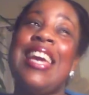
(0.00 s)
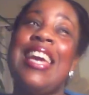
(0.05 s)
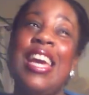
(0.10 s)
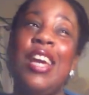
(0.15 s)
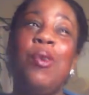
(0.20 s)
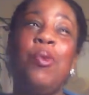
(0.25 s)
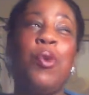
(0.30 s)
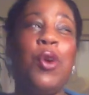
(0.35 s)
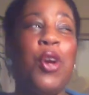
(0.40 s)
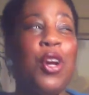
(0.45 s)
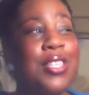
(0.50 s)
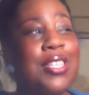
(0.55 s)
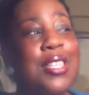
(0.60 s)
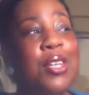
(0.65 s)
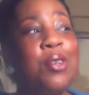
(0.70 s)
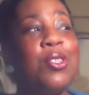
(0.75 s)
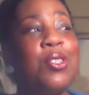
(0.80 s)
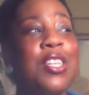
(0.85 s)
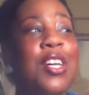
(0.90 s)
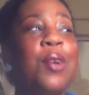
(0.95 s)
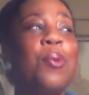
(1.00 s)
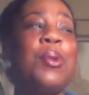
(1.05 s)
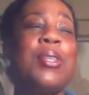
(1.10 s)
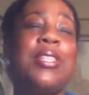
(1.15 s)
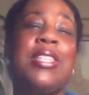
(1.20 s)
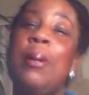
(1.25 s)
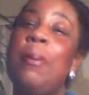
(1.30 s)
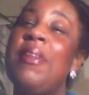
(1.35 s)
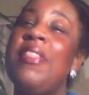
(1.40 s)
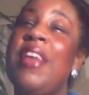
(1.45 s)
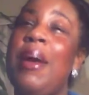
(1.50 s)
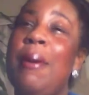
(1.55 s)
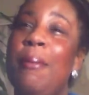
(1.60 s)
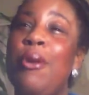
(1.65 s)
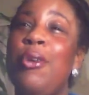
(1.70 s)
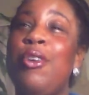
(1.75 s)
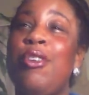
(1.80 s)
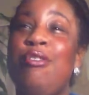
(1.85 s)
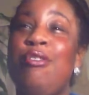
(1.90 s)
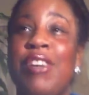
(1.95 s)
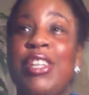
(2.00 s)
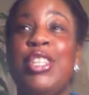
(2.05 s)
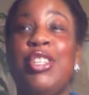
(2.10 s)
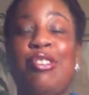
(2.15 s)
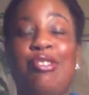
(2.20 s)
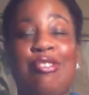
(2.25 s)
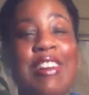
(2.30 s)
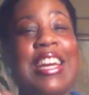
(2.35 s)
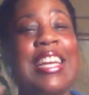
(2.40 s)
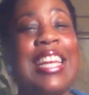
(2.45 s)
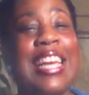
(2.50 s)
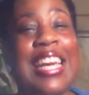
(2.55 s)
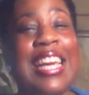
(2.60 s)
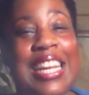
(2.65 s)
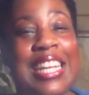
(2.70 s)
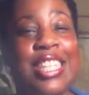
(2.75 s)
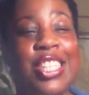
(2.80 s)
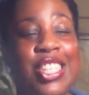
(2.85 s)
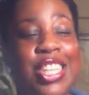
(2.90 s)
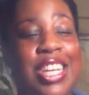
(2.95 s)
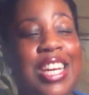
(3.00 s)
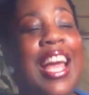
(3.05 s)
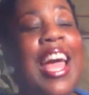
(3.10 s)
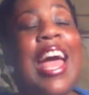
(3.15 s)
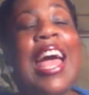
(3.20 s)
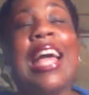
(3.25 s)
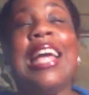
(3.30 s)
and we are still dealing with some of that mercury retrograde energy